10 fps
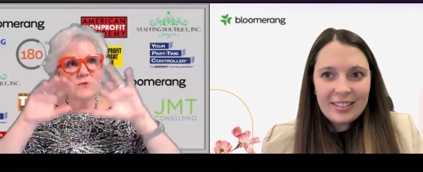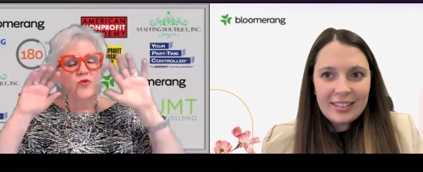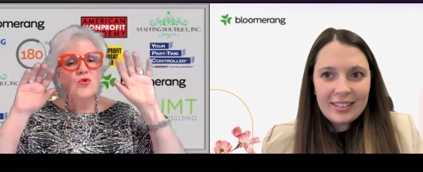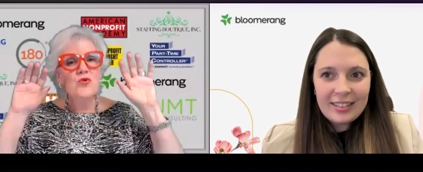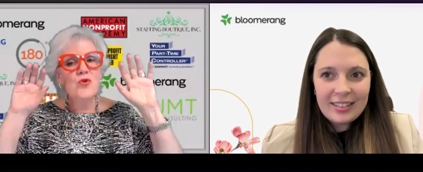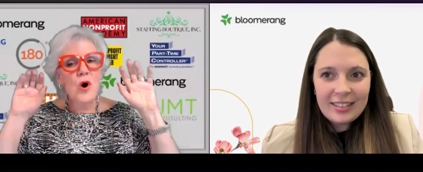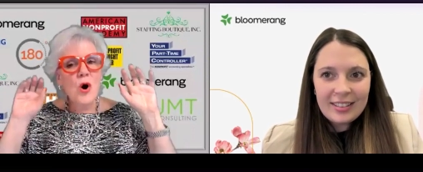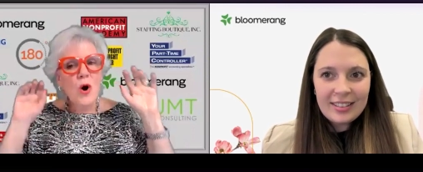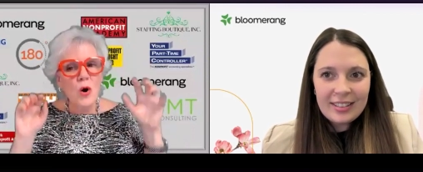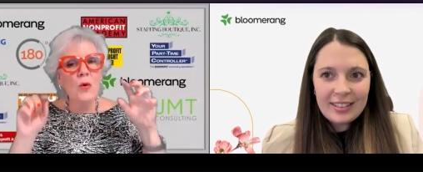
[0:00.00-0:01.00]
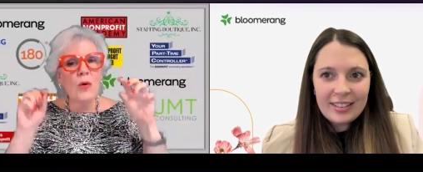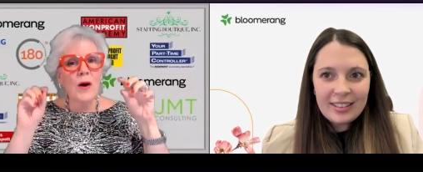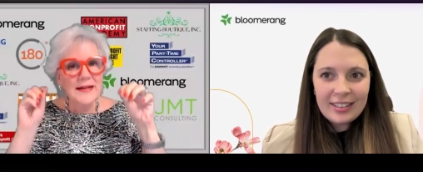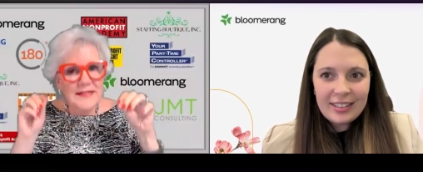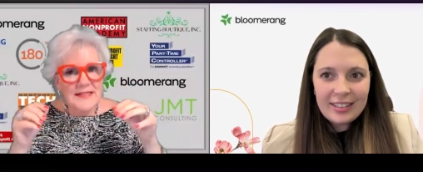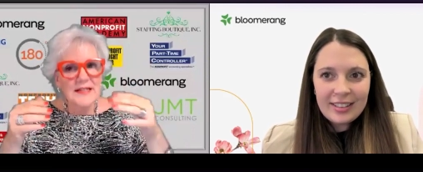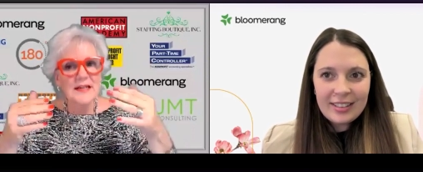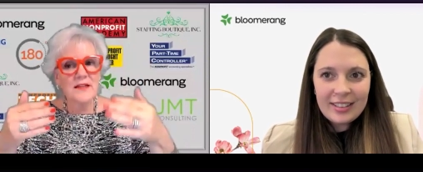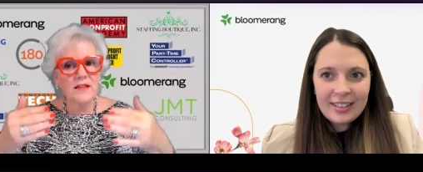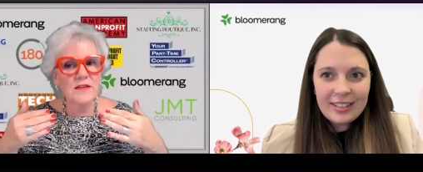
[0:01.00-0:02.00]
Speaker 1: no
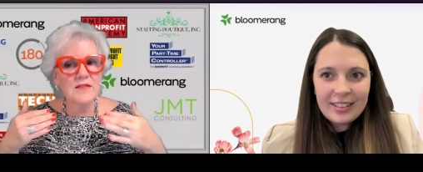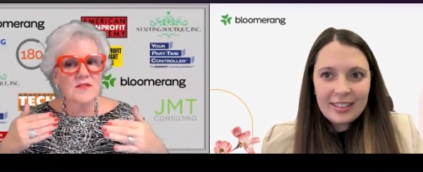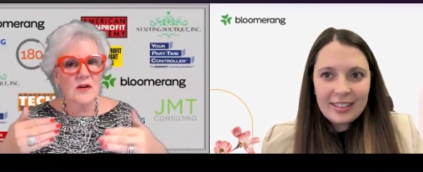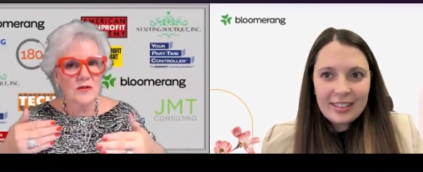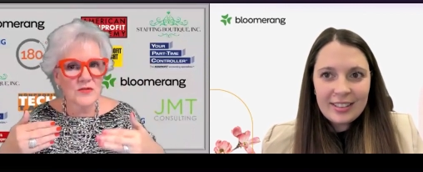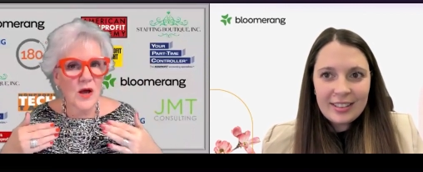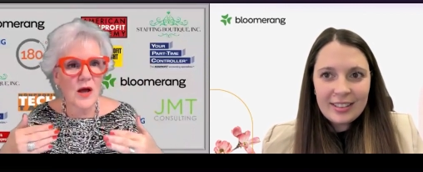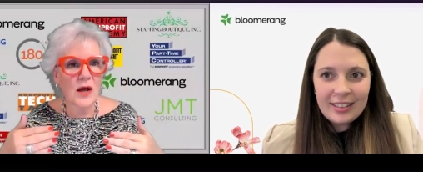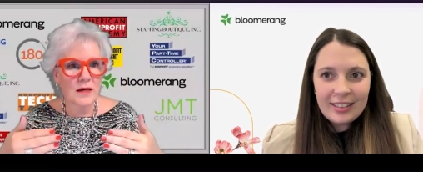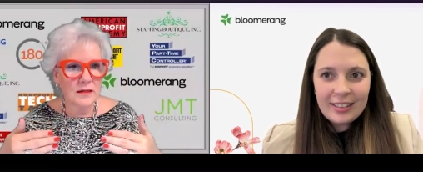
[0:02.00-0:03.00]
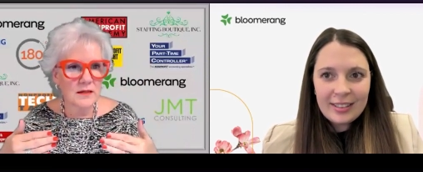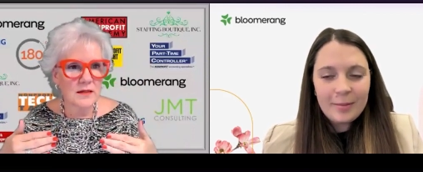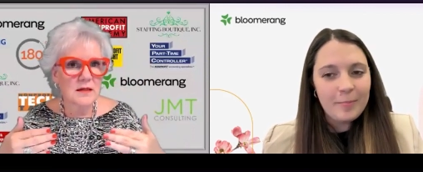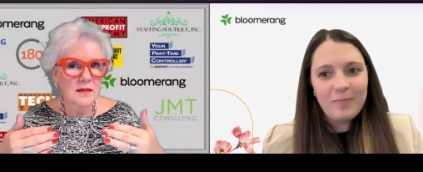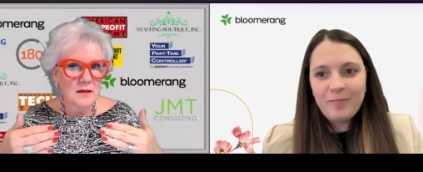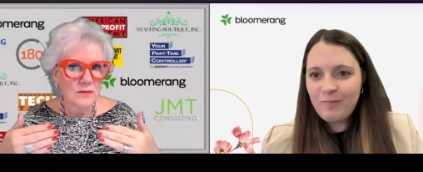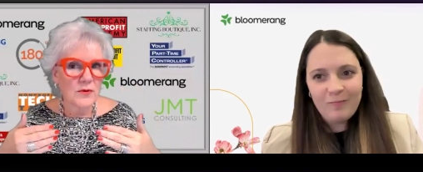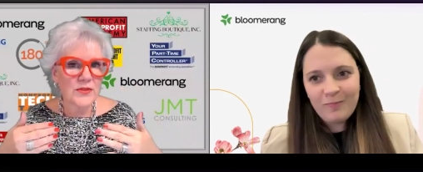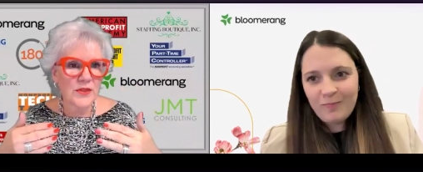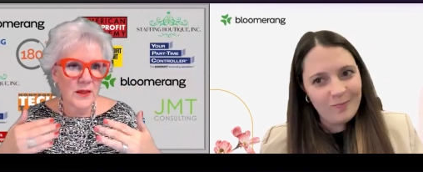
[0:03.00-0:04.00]
idea that this goes on
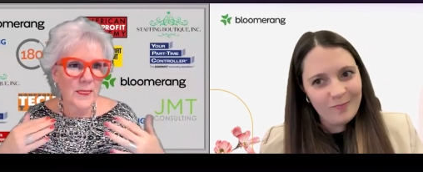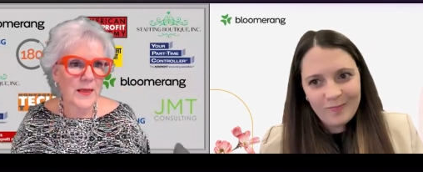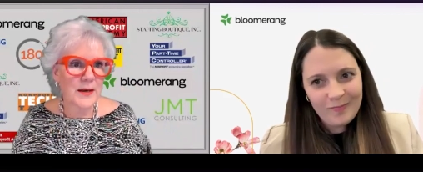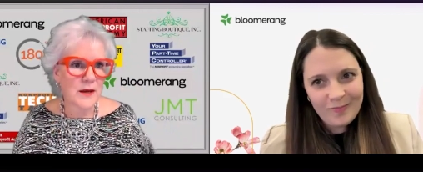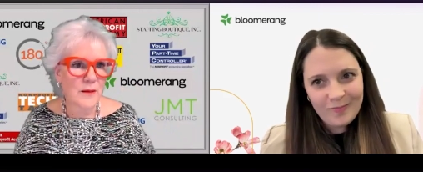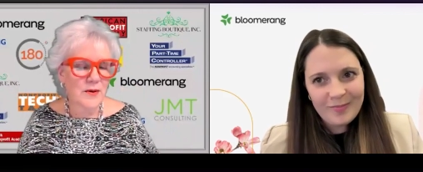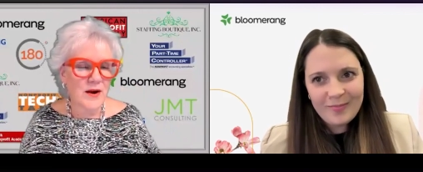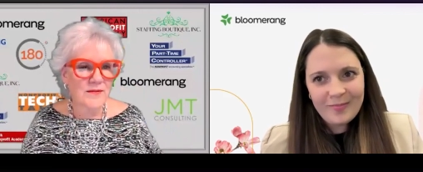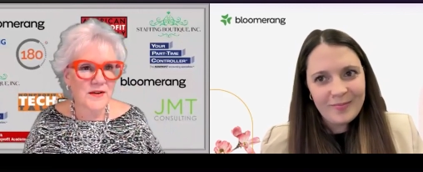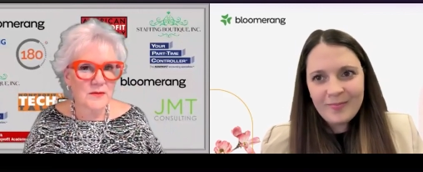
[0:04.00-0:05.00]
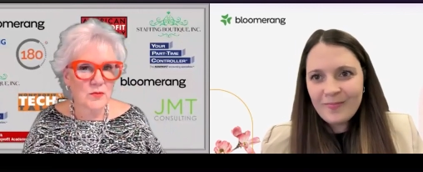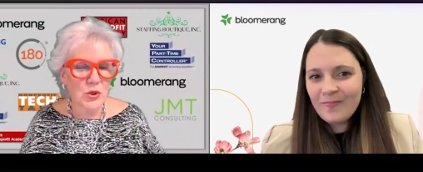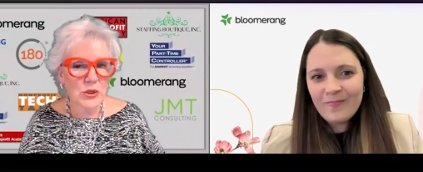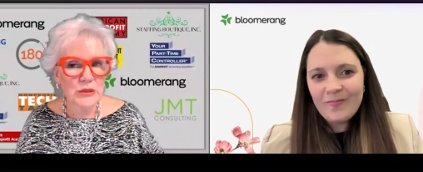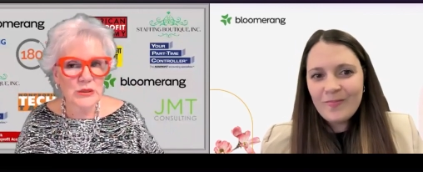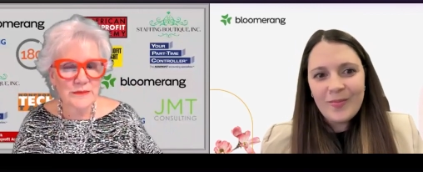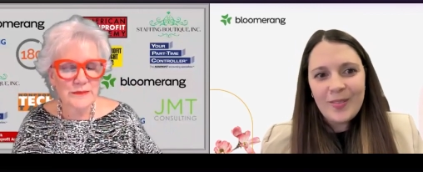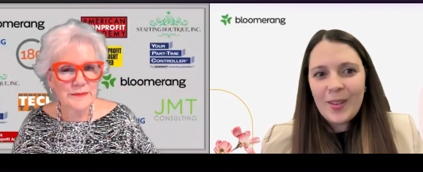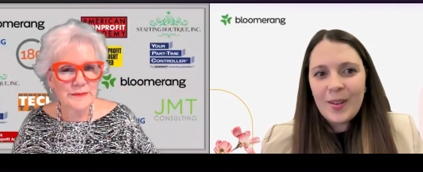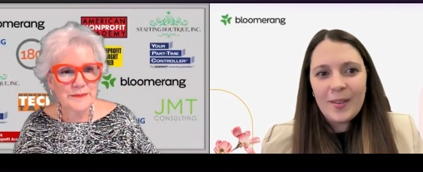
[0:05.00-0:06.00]
within the nonprofit world.
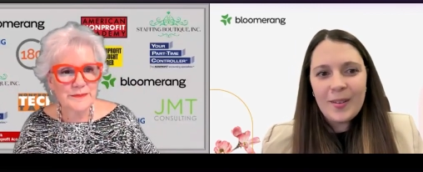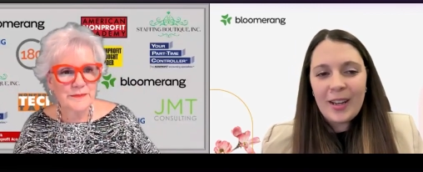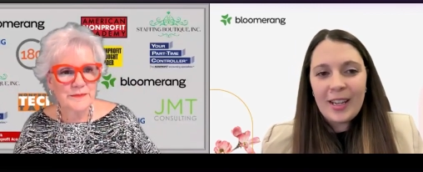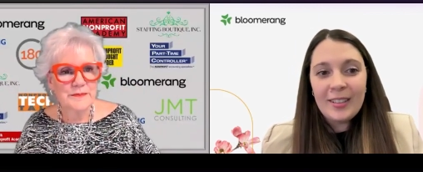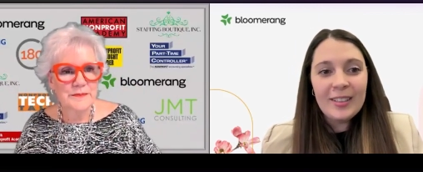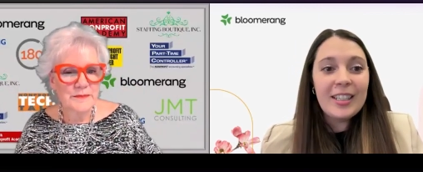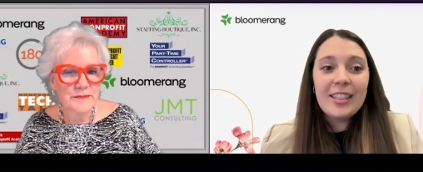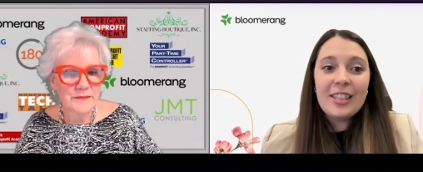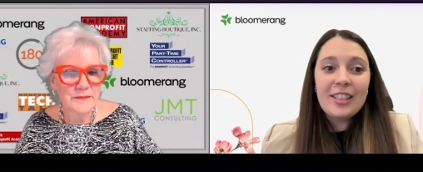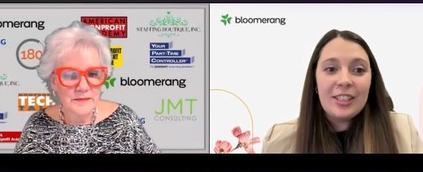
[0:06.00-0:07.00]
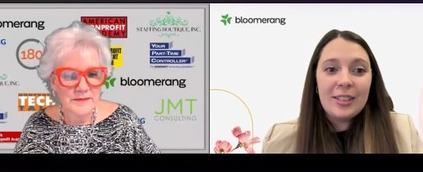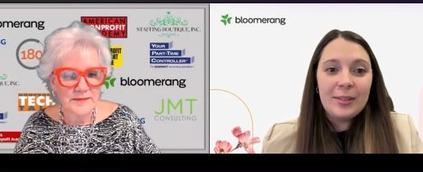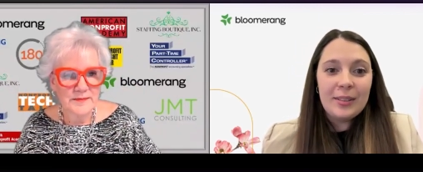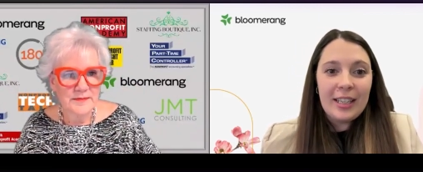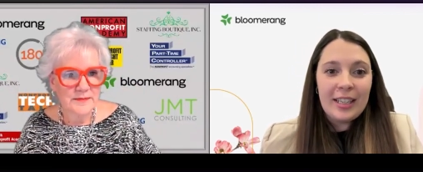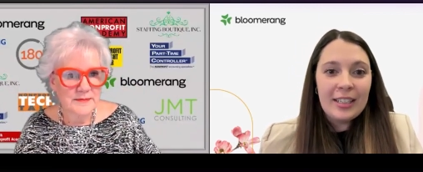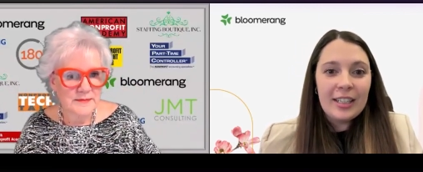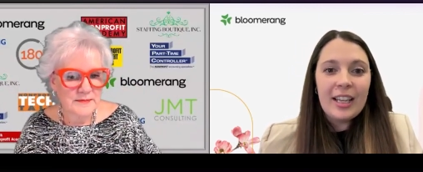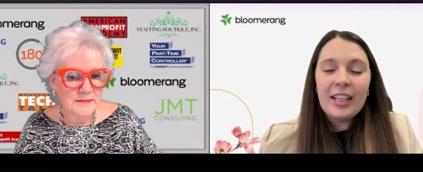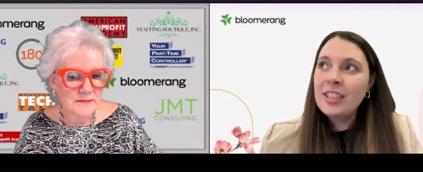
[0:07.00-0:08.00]
Speaker 2: No, I don't think they do.
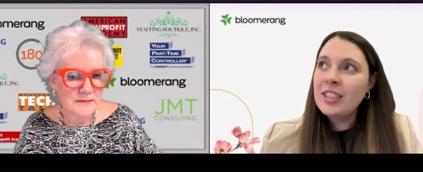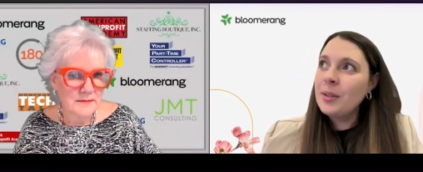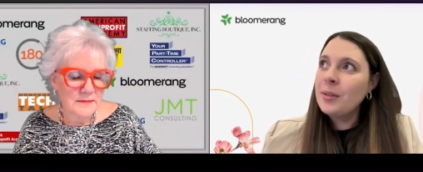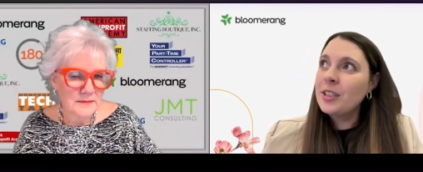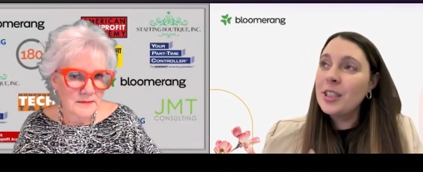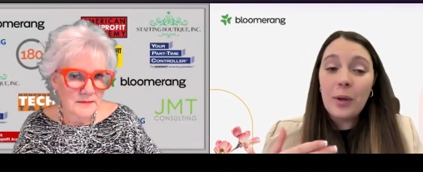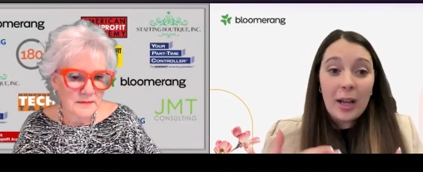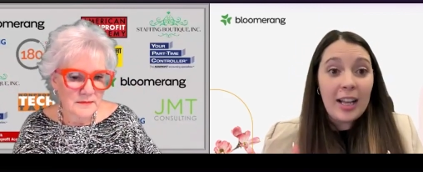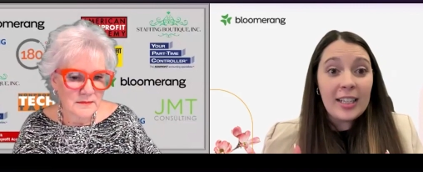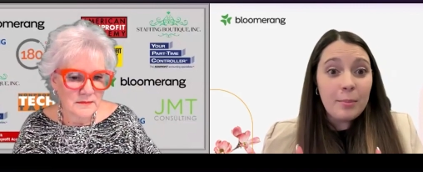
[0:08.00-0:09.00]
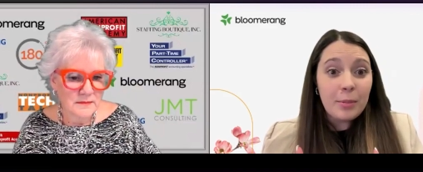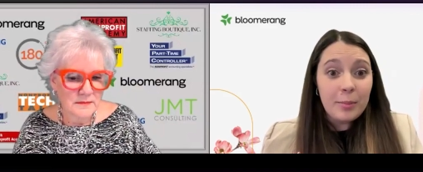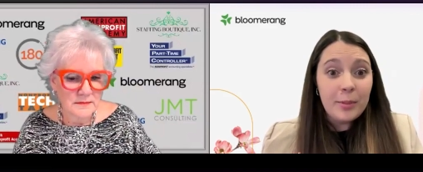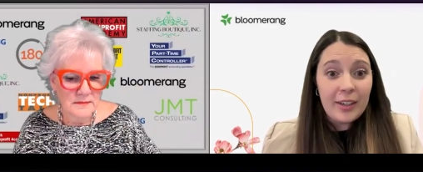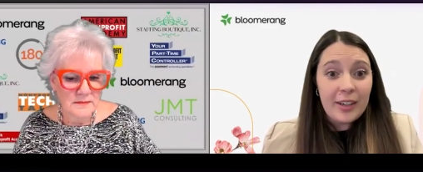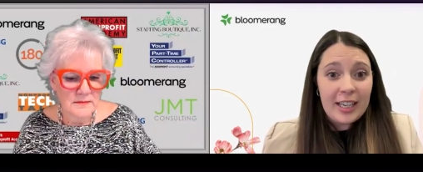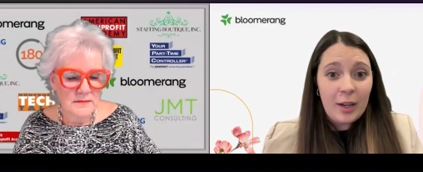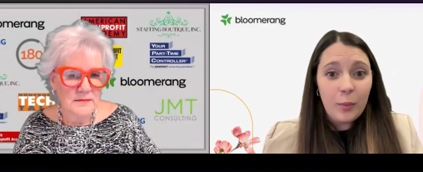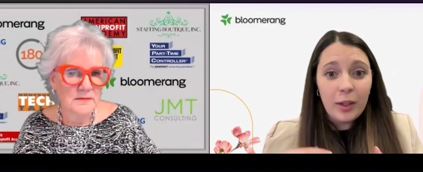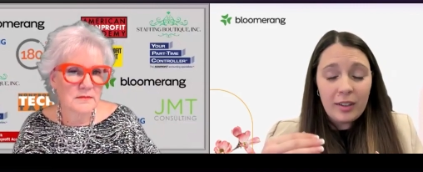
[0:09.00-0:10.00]
And and so so us at Bloomerang right
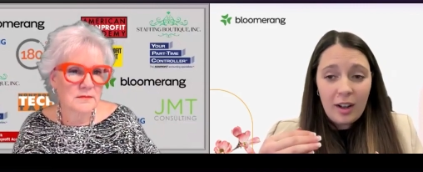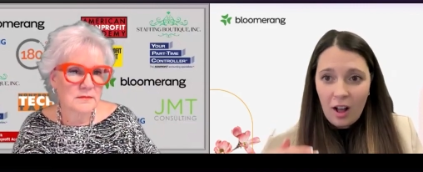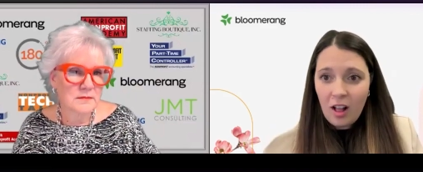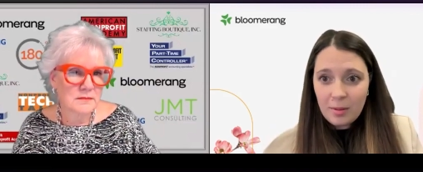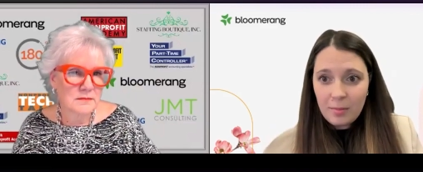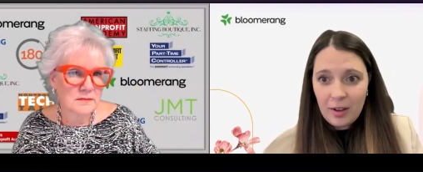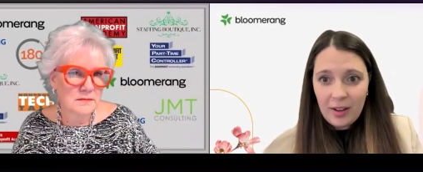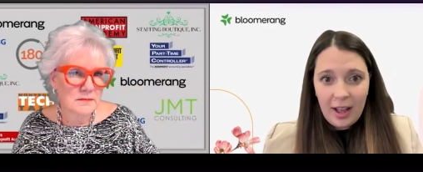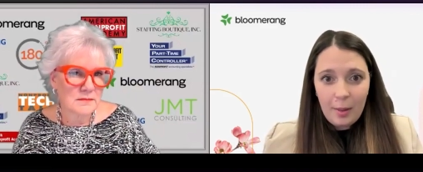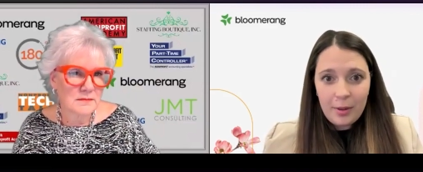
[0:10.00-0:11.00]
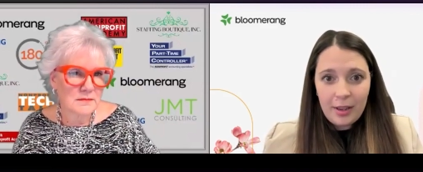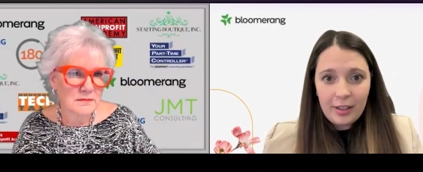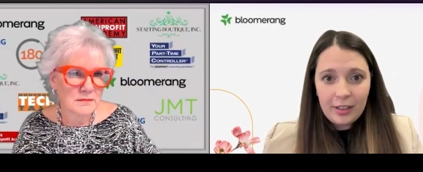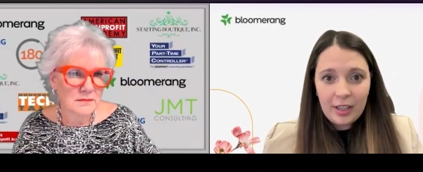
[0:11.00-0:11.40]
now, we're all about helping